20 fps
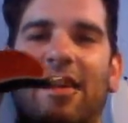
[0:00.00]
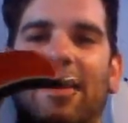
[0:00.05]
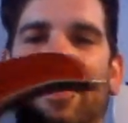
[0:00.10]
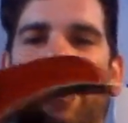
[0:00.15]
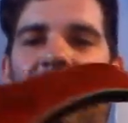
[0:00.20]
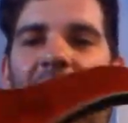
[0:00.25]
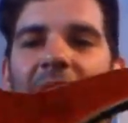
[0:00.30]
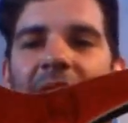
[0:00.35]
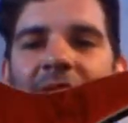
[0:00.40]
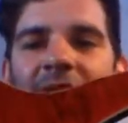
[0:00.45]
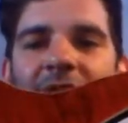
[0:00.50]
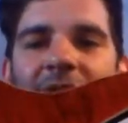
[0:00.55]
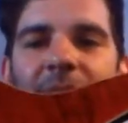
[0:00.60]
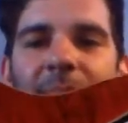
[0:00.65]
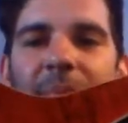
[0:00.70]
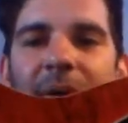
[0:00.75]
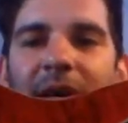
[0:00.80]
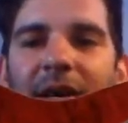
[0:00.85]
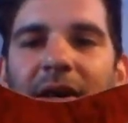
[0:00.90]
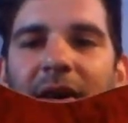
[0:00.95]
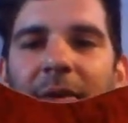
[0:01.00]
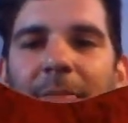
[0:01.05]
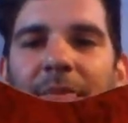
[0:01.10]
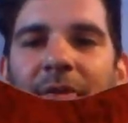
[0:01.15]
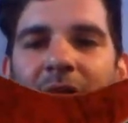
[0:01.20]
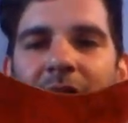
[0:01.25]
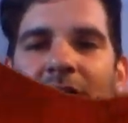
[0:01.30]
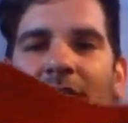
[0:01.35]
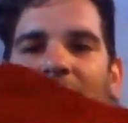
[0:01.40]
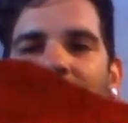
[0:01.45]
Active
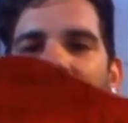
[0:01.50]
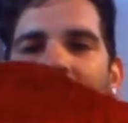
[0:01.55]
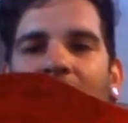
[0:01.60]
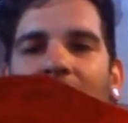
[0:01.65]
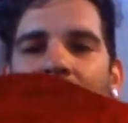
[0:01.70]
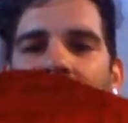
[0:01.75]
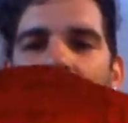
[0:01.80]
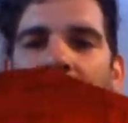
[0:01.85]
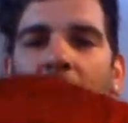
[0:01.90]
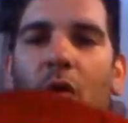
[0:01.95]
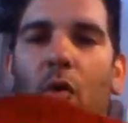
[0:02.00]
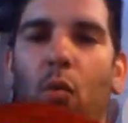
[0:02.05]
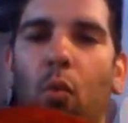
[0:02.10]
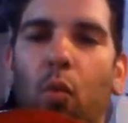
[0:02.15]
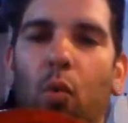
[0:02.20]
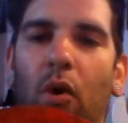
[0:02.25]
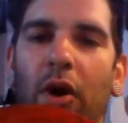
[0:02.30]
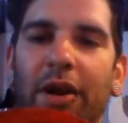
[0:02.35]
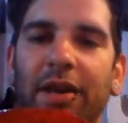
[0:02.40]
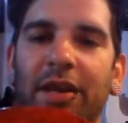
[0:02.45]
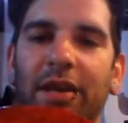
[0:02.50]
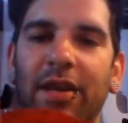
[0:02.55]
pickups, wood